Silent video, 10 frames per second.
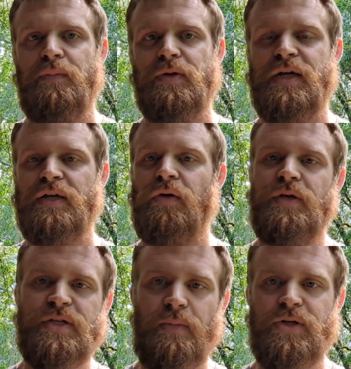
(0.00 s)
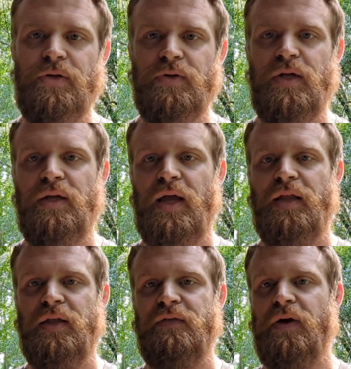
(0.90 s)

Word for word: protect only some children and leave